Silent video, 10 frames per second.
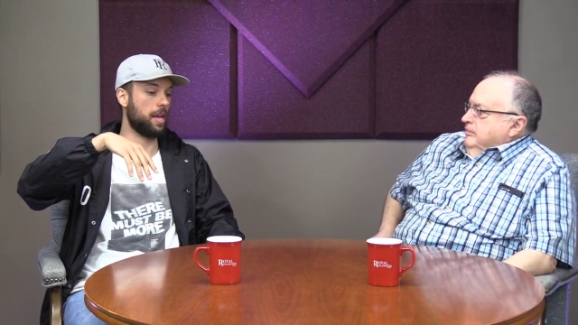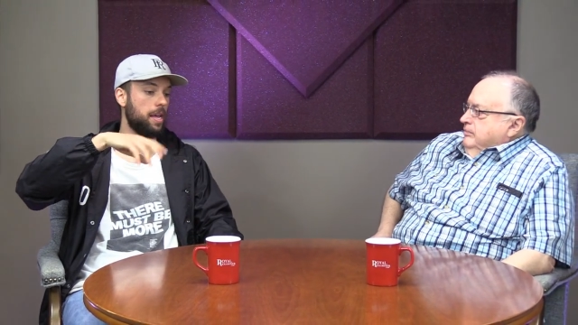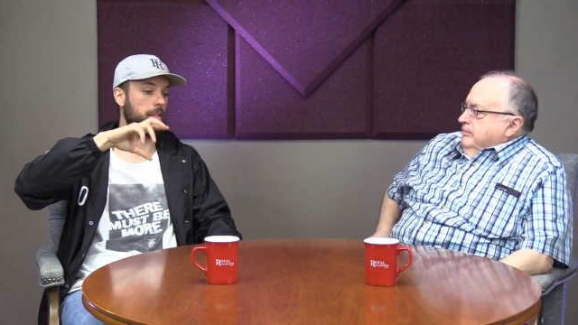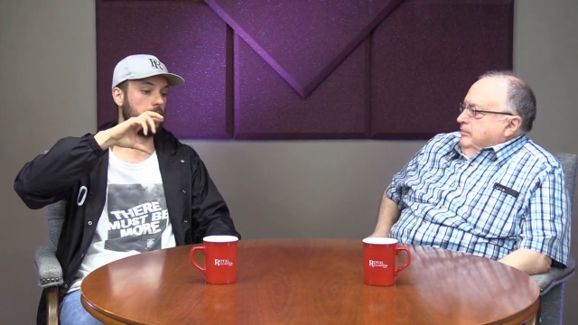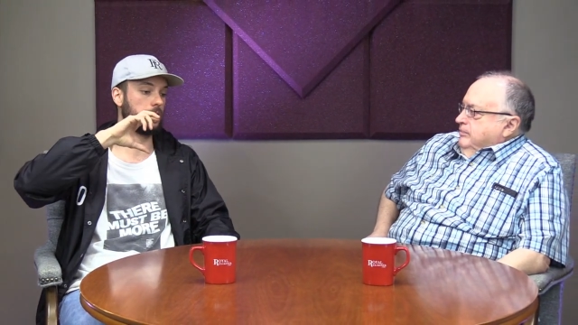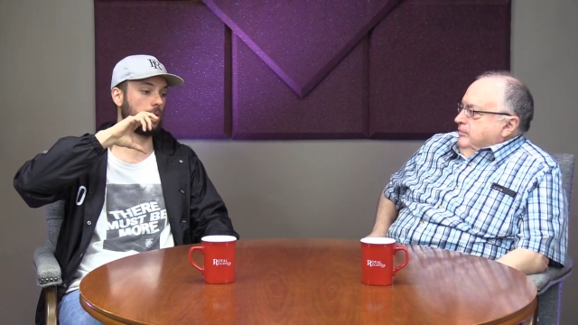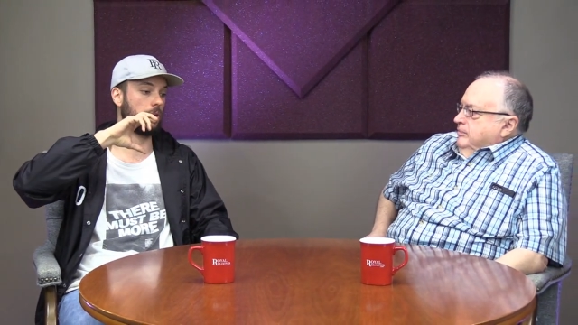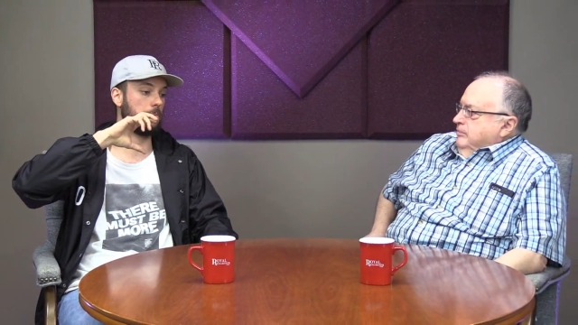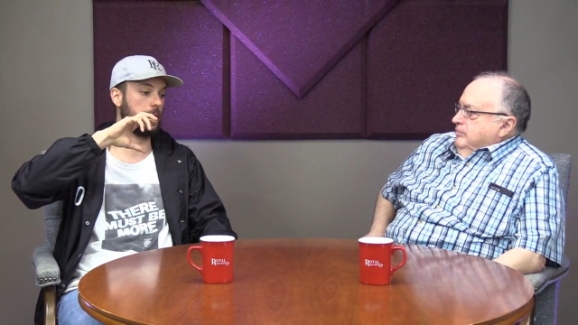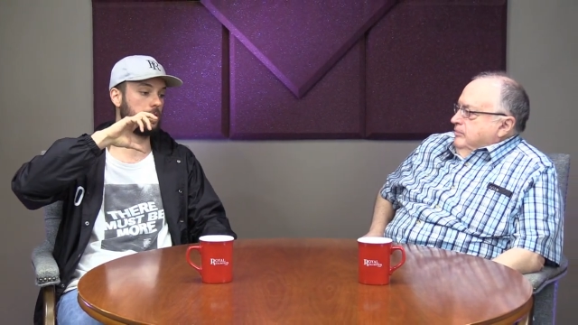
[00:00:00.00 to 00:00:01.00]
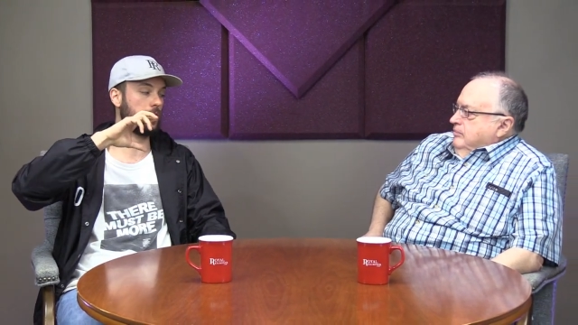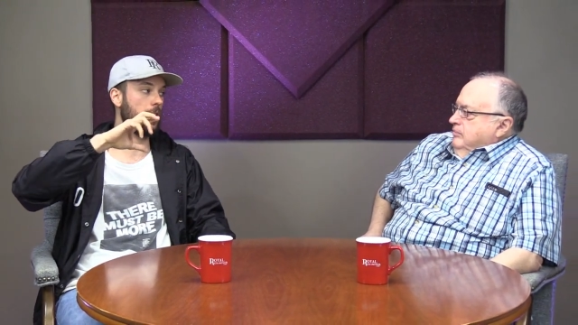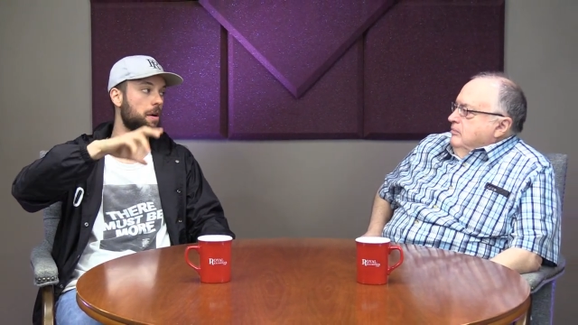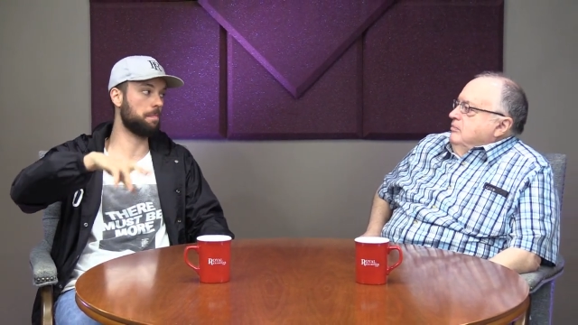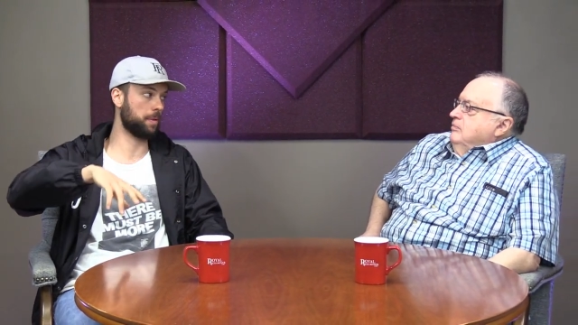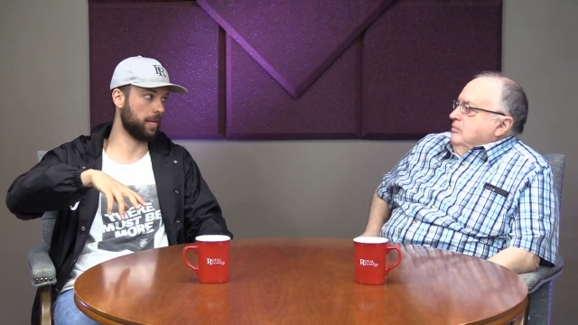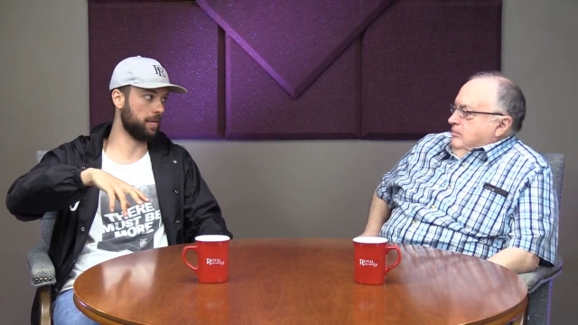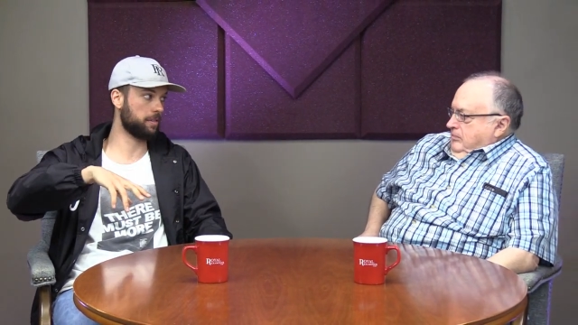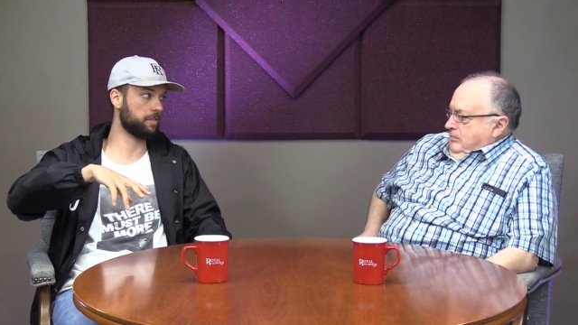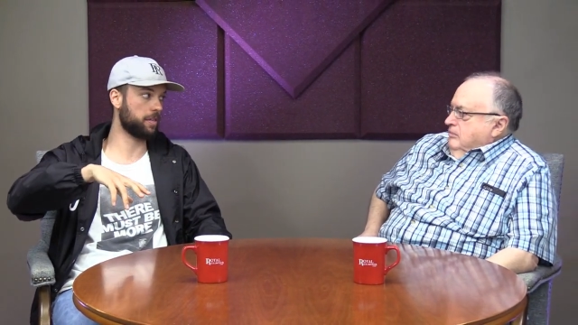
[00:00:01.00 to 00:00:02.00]
Speaker 1: and then it's all gonna be to go
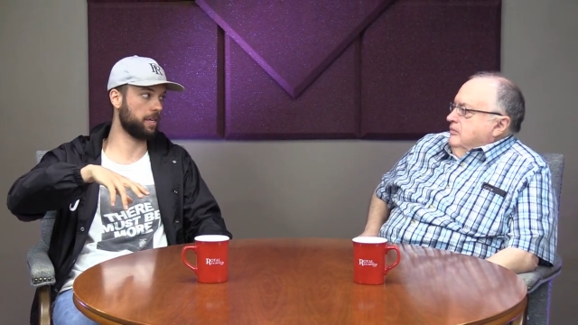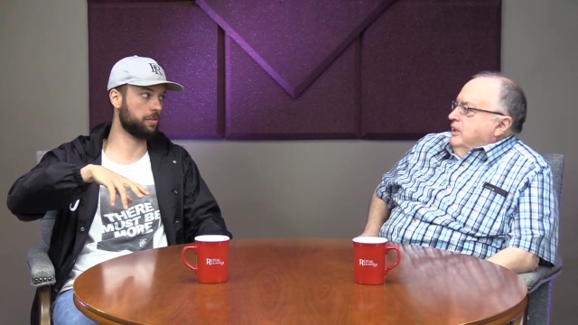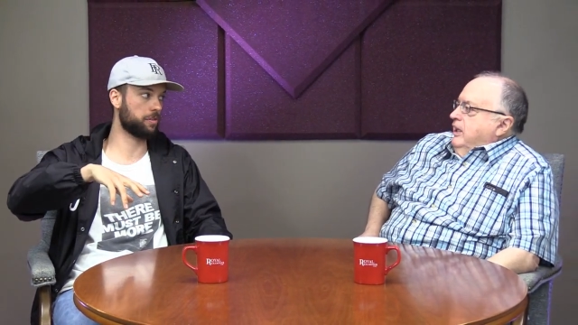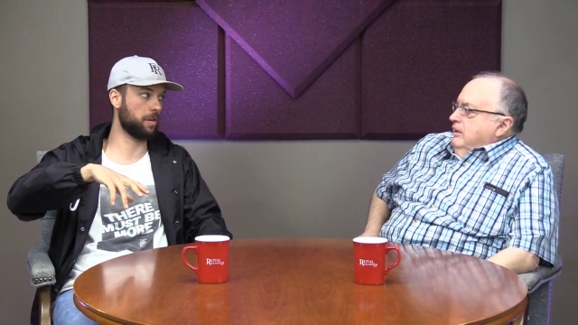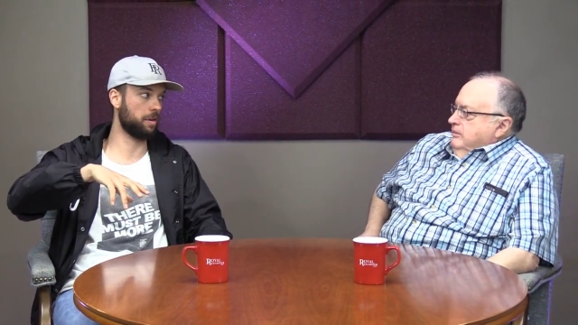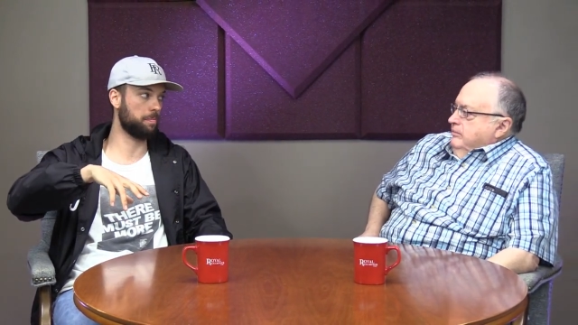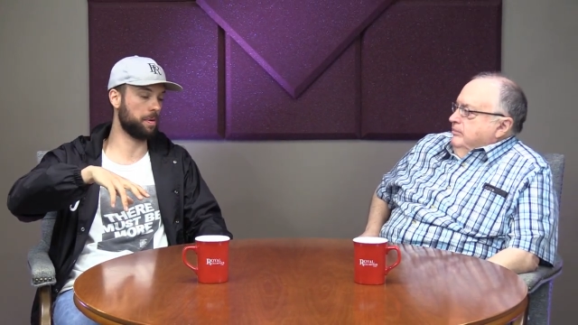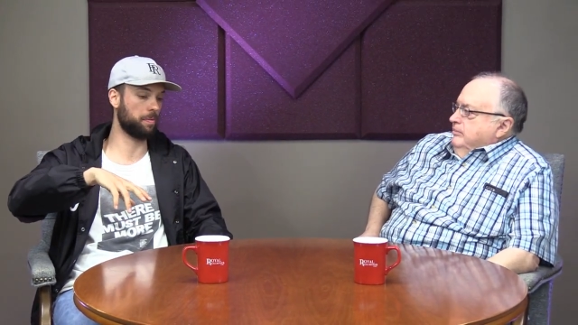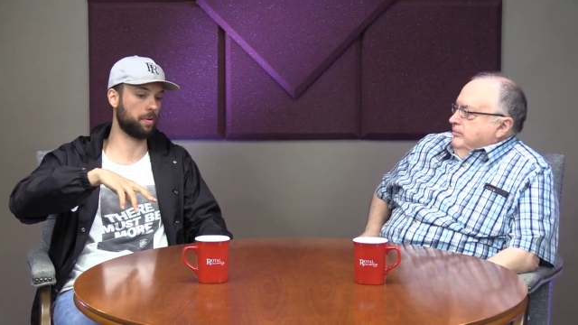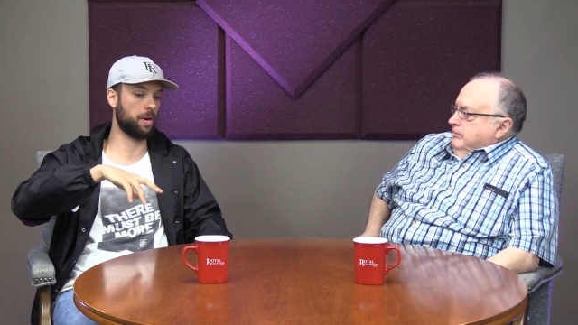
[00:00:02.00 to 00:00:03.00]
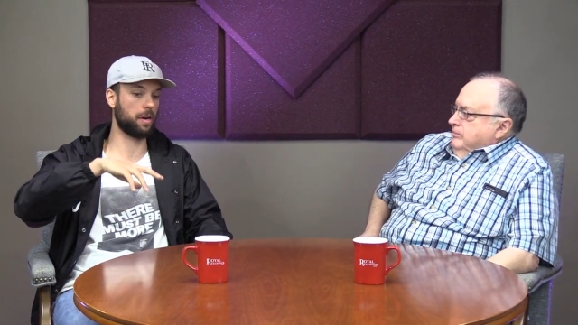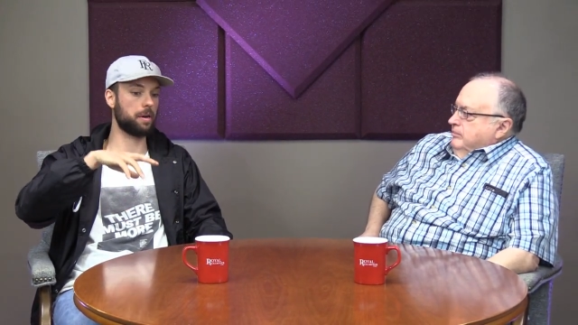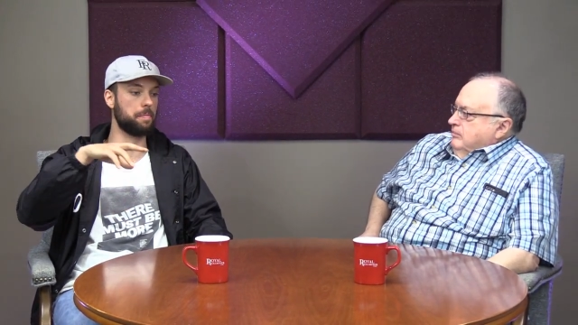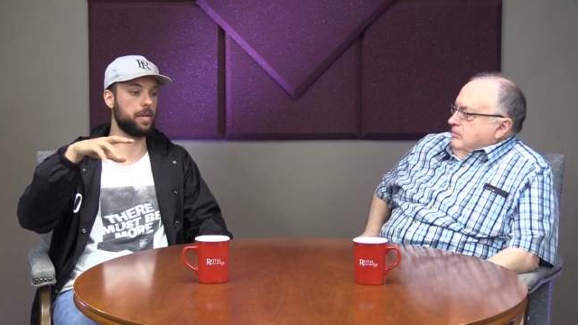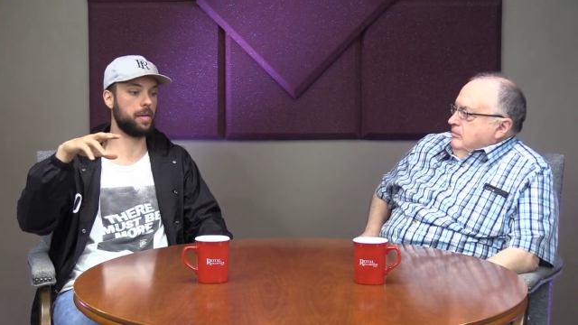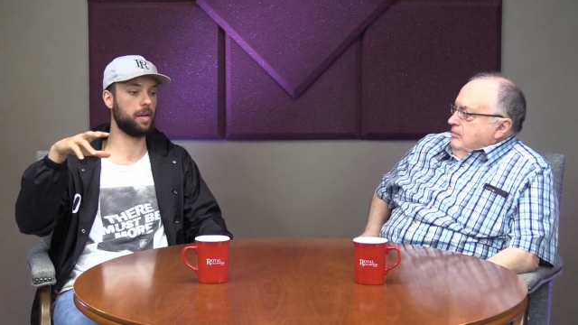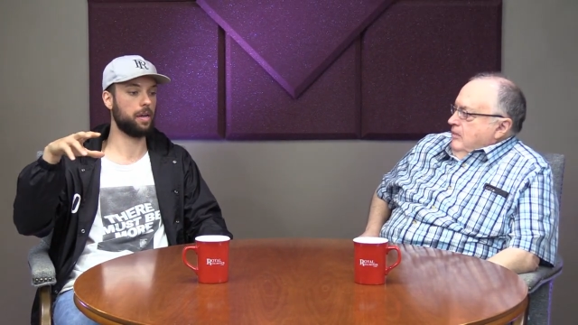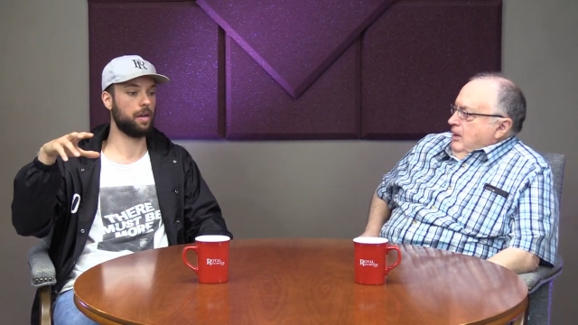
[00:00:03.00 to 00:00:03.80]
plates. And okay. so people are not gonna be